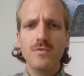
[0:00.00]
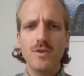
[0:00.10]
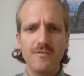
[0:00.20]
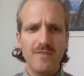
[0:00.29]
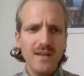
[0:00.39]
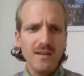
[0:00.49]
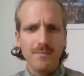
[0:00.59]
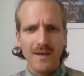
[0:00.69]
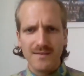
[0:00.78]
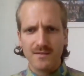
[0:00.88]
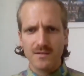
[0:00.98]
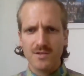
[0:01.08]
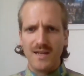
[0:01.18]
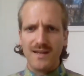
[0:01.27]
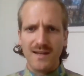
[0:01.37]
convey a
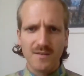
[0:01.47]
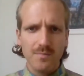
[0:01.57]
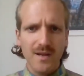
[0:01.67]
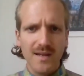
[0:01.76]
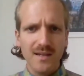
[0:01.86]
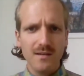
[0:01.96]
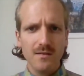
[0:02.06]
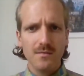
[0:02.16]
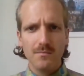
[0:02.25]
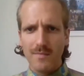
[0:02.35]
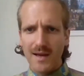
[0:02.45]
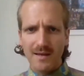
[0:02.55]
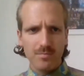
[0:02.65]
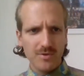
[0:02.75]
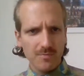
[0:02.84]
message and explain my
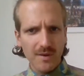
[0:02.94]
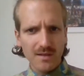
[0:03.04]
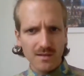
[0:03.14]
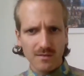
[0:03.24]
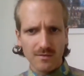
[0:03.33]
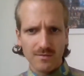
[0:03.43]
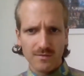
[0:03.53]
perspective.